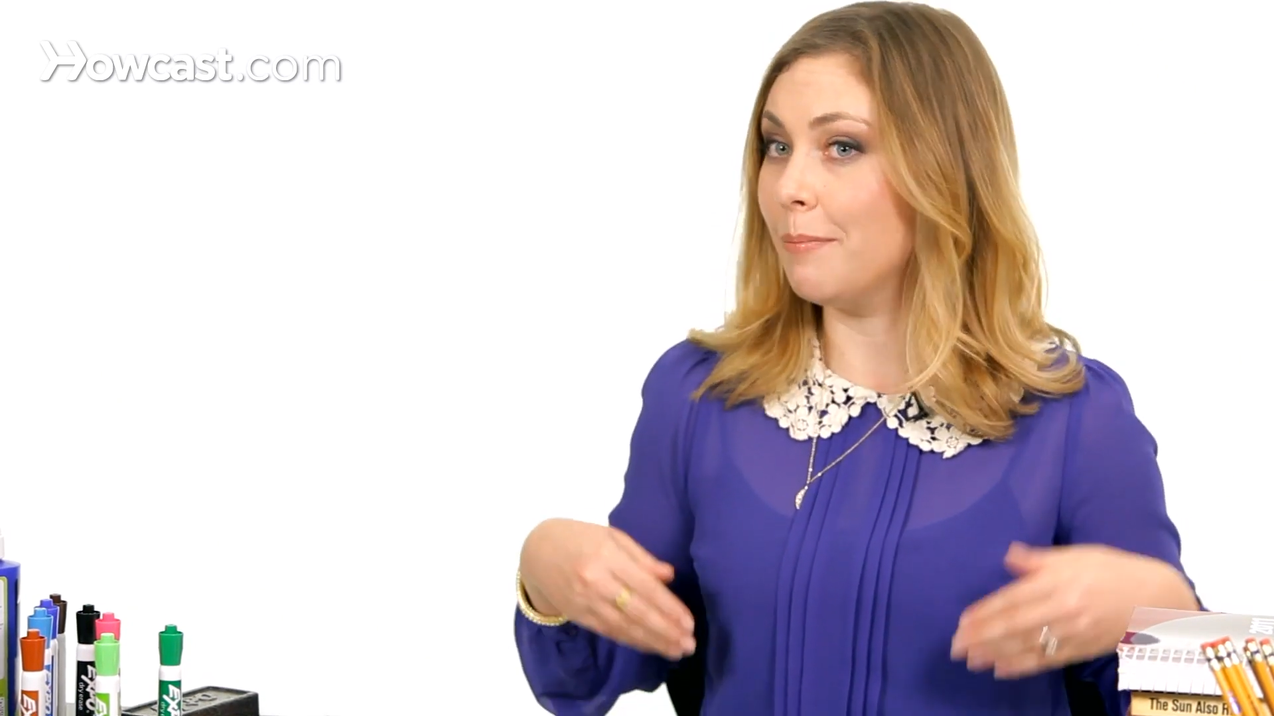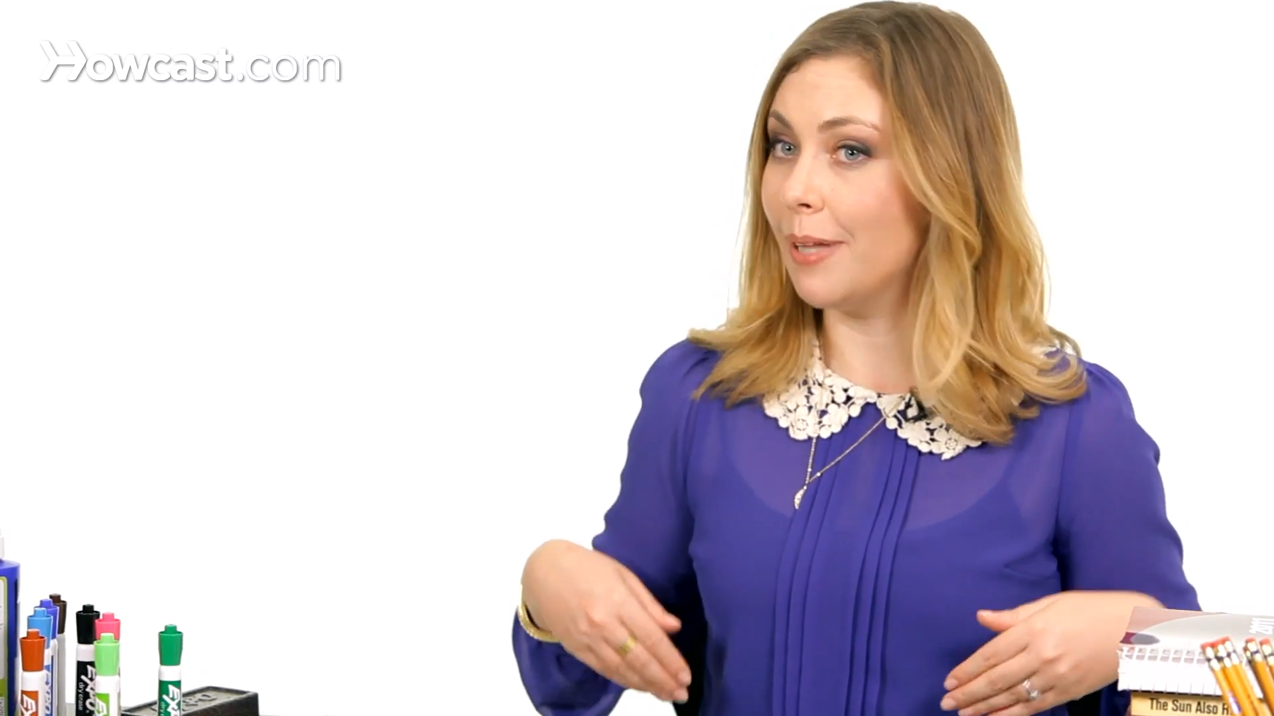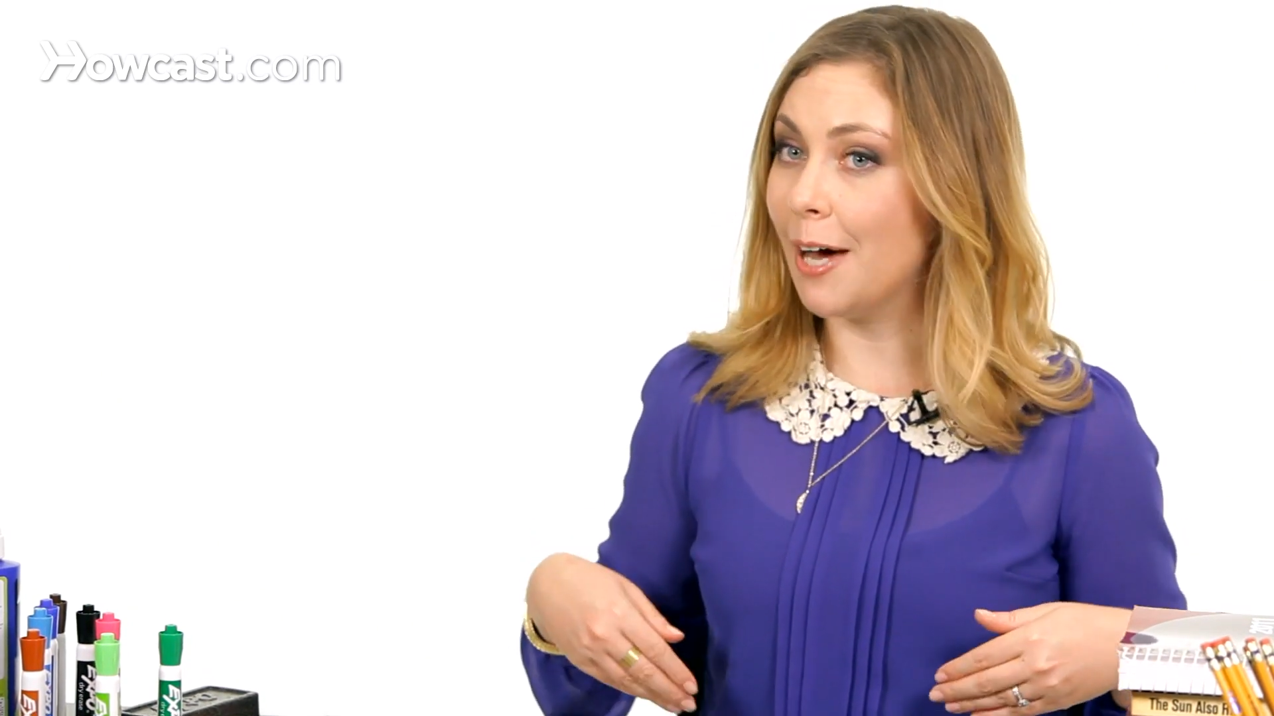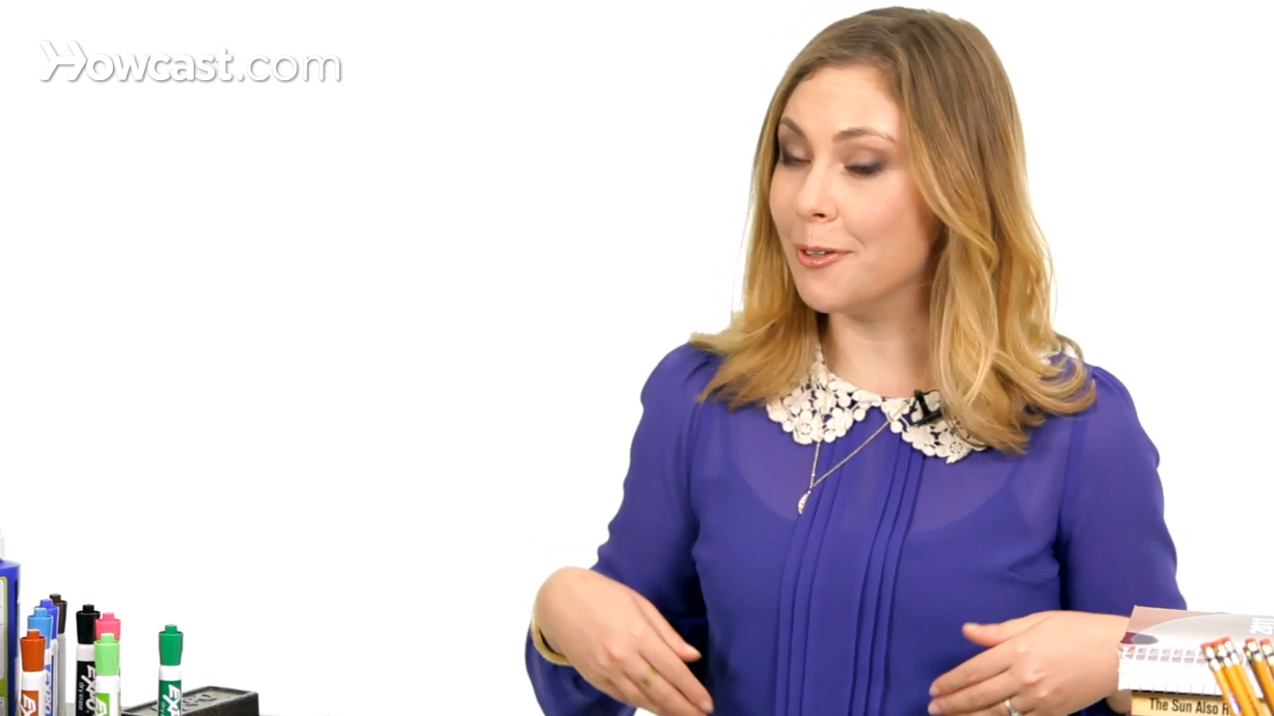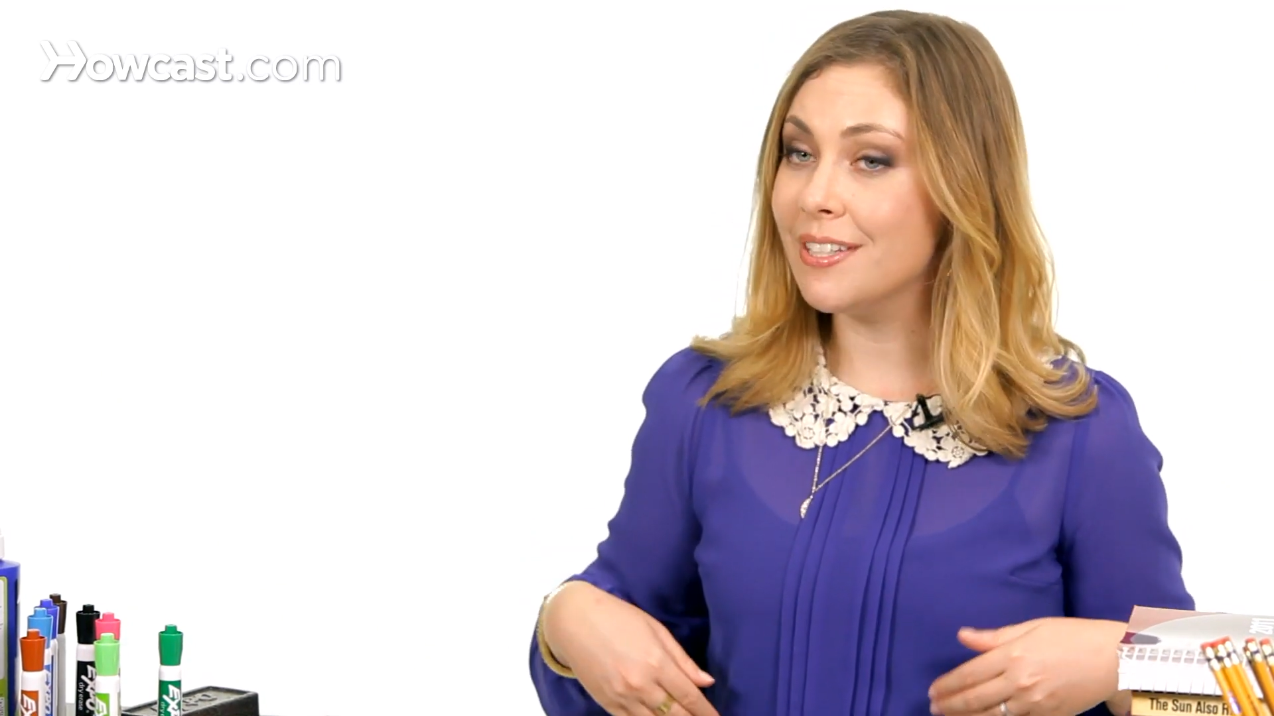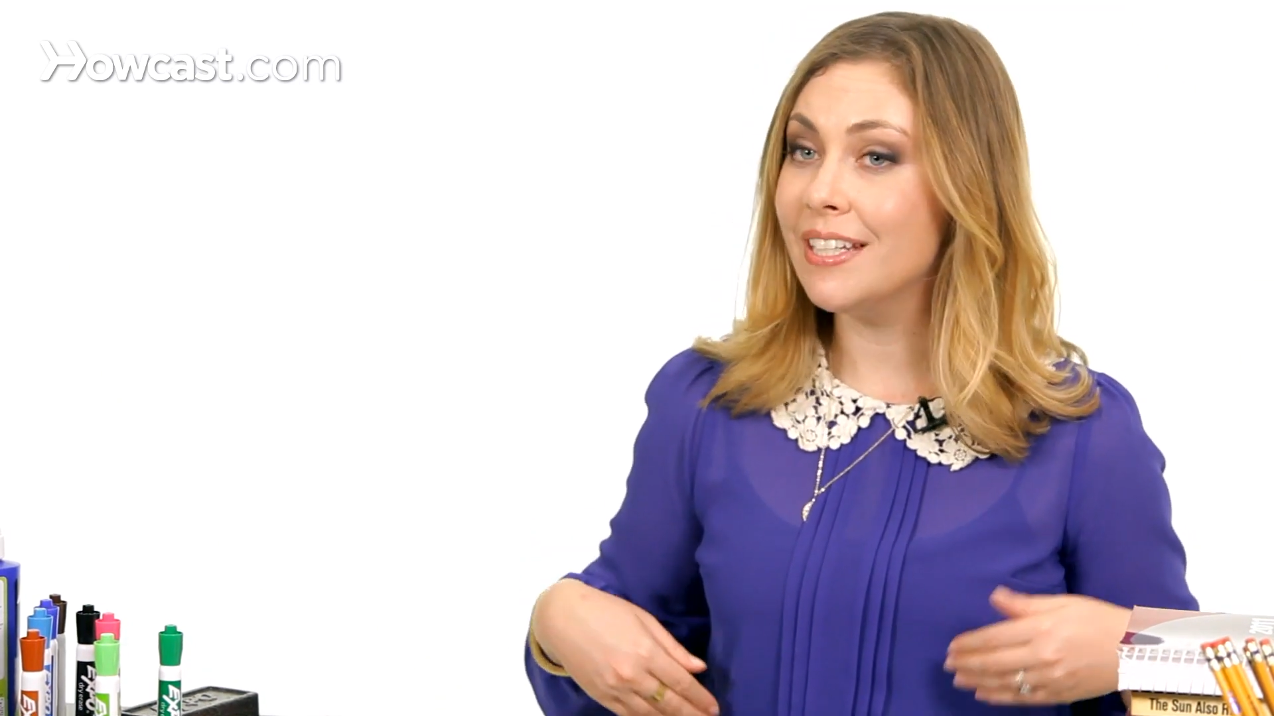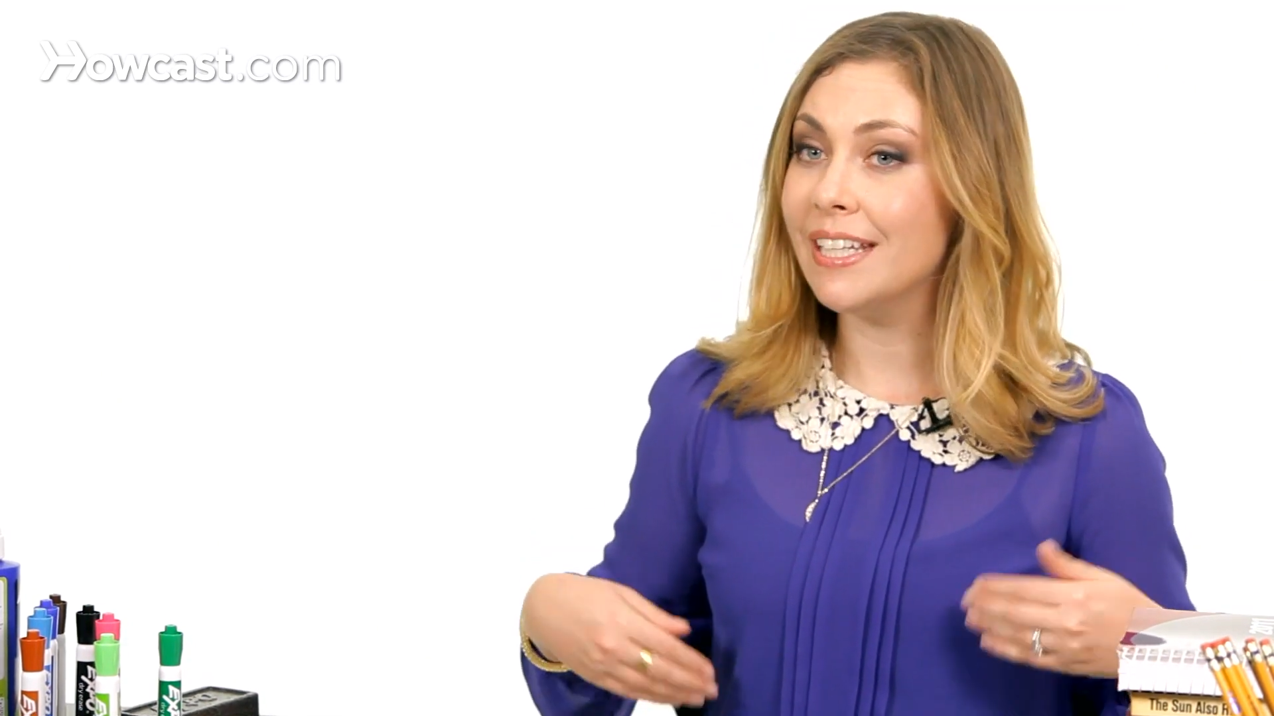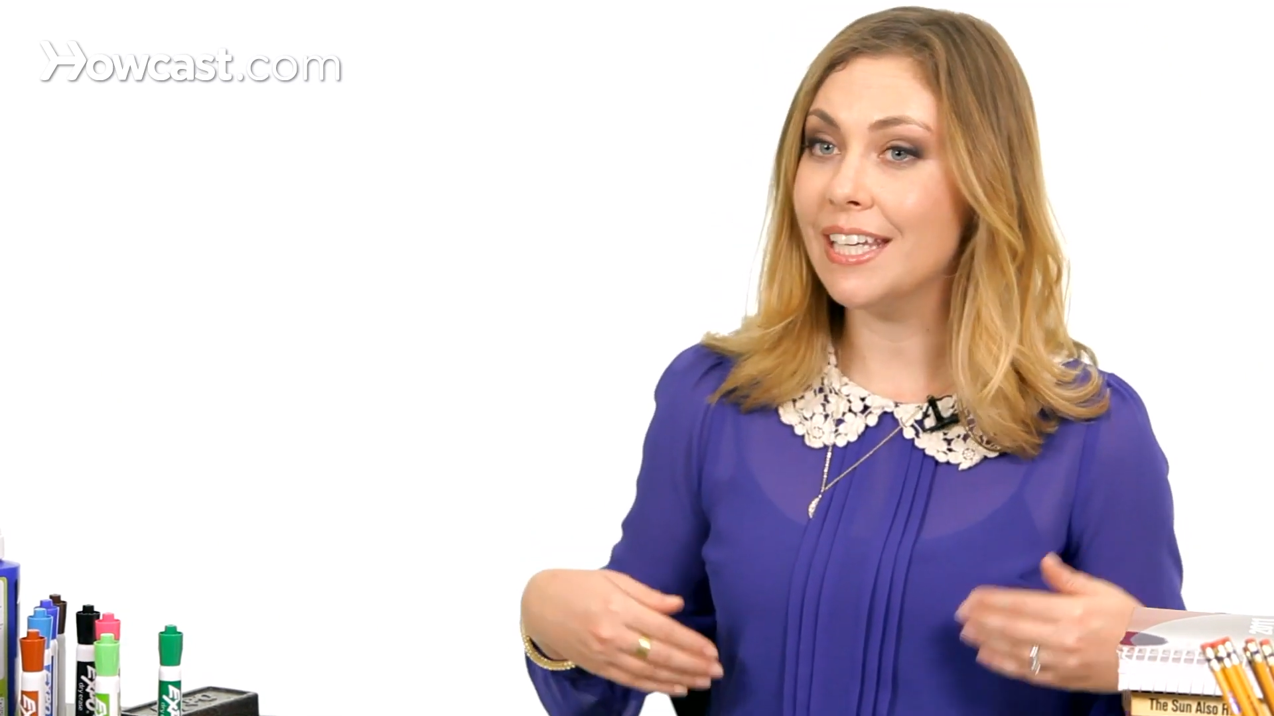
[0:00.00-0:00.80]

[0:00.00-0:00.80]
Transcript: blouse